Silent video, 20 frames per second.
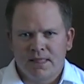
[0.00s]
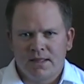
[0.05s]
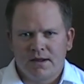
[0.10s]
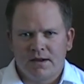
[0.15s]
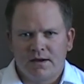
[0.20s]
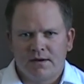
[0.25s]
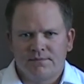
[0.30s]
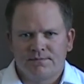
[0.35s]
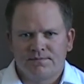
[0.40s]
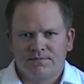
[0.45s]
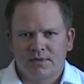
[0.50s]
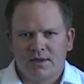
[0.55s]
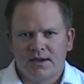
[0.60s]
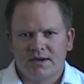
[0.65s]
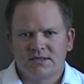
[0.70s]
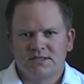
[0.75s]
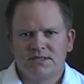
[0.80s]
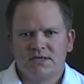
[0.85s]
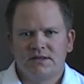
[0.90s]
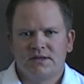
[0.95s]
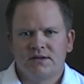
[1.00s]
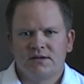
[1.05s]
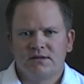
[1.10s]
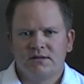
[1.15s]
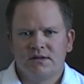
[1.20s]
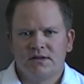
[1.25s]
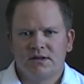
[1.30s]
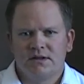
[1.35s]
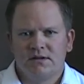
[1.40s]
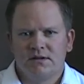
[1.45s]
I can see
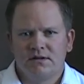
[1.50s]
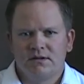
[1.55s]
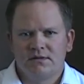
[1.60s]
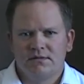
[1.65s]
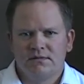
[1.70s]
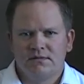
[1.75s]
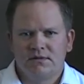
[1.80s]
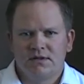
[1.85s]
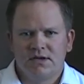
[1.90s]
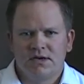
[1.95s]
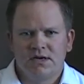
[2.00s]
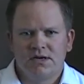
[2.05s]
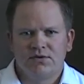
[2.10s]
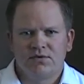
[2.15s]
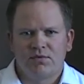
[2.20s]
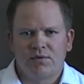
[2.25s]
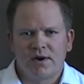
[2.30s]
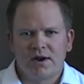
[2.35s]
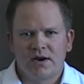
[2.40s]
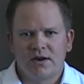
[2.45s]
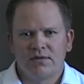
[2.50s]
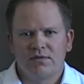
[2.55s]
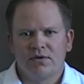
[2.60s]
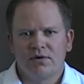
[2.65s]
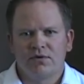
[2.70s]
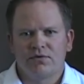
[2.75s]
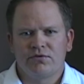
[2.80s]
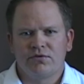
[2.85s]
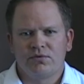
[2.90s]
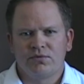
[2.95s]
that the need to rein in
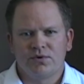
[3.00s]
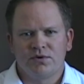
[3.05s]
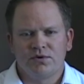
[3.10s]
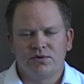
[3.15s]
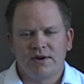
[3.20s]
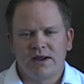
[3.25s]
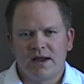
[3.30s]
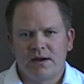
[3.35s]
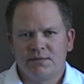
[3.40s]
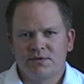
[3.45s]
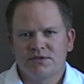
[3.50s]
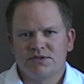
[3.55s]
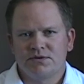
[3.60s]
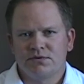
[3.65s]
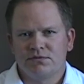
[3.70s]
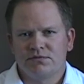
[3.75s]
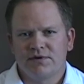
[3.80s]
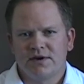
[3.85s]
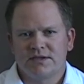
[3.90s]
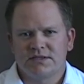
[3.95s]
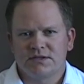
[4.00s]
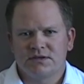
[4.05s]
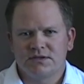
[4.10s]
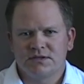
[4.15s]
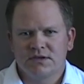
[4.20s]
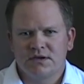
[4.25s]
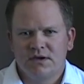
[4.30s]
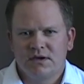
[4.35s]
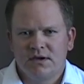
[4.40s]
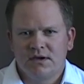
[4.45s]
those who would do damage to
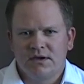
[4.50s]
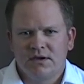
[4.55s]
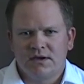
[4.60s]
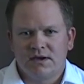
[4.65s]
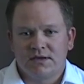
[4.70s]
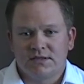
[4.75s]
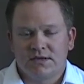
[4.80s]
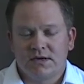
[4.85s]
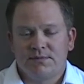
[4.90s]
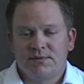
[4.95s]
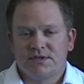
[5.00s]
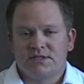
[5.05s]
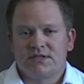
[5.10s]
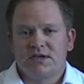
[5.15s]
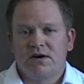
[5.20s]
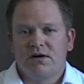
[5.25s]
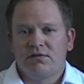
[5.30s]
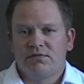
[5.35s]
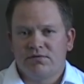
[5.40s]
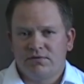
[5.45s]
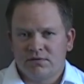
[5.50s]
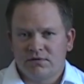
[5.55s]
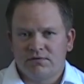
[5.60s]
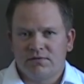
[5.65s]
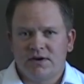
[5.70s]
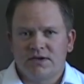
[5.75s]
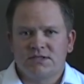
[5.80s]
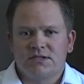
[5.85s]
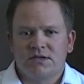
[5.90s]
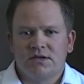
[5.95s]
investors, as I myself
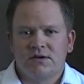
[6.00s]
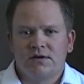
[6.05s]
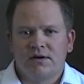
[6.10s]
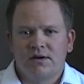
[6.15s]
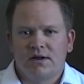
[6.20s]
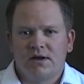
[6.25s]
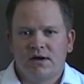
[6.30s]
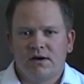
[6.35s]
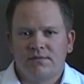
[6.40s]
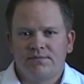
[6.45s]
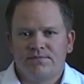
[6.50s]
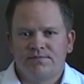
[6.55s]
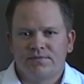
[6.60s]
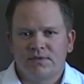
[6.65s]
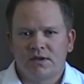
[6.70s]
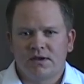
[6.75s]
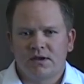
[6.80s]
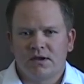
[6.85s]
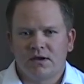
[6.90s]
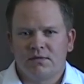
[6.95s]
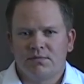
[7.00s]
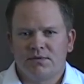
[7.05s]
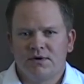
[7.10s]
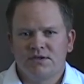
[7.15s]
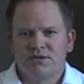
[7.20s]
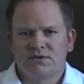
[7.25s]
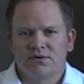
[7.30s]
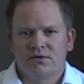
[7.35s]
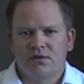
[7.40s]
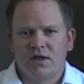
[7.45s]
invest in
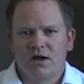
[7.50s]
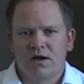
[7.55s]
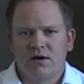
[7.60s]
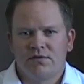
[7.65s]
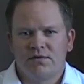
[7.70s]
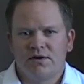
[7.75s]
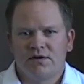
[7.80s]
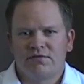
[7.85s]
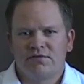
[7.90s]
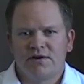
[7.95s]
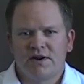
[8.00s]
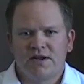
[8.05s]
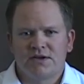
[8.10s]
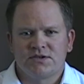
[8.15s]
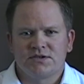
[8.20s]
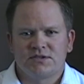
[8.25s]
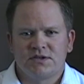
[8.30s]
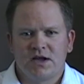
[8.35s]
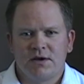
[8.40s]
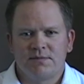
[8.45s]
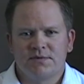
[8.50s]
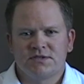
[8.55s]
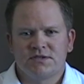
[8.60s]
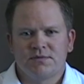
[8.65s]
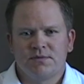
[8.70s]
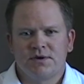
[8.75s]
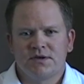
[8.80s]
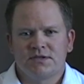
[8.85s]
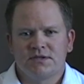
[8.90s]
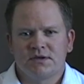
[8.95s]
companies and rely on their financial statements to
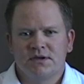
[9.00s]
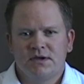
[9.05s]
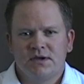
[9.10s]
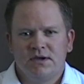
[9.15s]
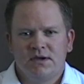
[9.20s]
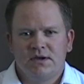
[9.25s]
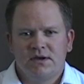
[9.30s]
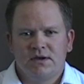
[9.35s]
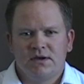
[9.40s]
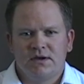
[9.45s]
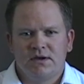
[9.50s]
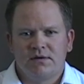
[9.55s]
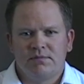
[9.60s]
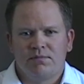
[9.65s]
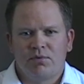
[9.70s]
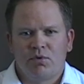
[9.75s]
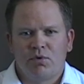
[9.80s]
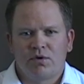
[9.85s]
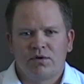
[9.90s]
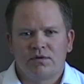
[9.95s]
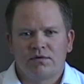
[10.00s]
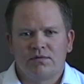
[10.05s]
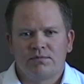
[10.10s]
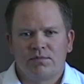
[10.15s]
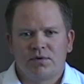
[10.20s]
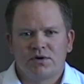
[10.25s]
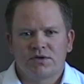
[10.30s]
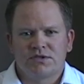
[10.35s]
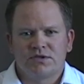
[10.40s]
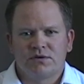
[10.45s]
make important
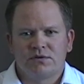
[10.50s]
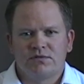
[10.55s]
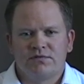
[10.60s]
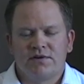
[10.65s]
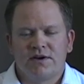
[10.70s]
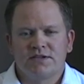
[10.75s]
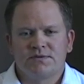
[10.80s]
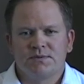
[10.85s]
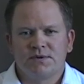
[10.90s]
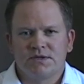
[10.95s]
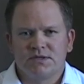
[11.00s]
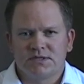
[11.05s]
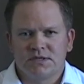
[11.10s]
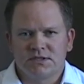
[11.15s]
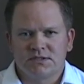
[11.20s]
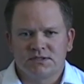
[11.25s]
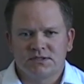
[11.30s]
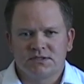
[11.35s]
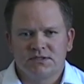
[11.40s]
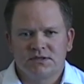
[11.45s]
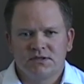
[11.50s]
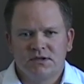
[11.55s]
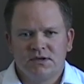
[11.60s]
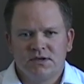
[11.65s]
personal investment decisions.